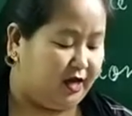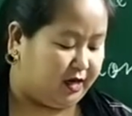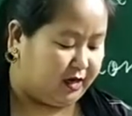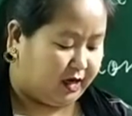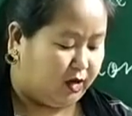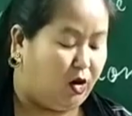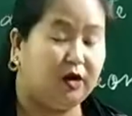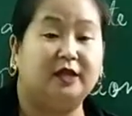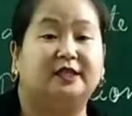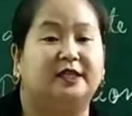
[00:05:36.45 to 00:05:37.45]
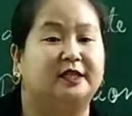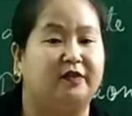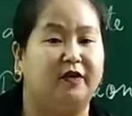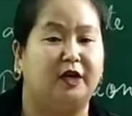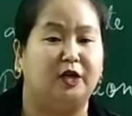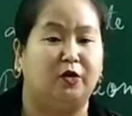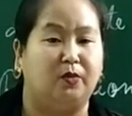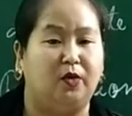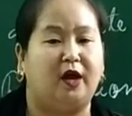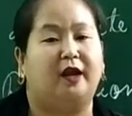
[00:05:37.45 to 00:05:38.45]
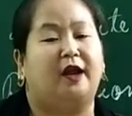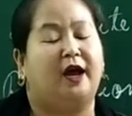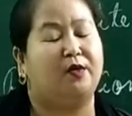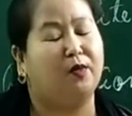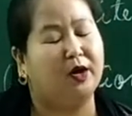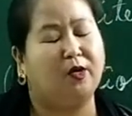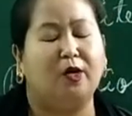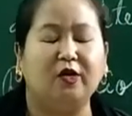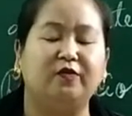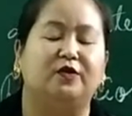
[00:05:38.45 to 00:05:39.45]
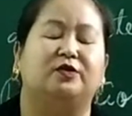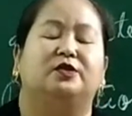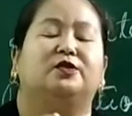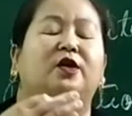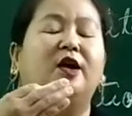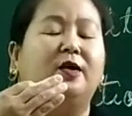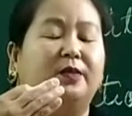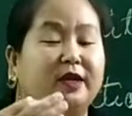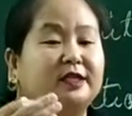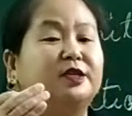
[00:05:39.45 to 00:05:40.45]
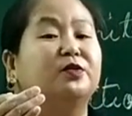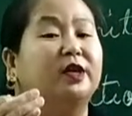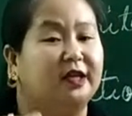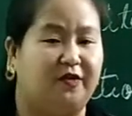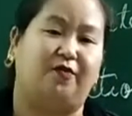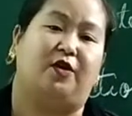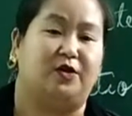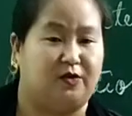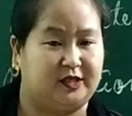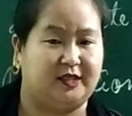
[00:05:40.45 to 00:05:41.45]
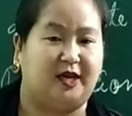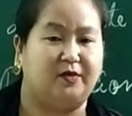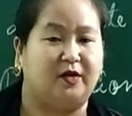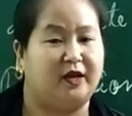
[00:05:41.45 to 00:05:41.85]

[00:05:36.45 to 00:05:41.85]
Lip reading: a long list is given in your book, and I want all of you to please you read it for yourself.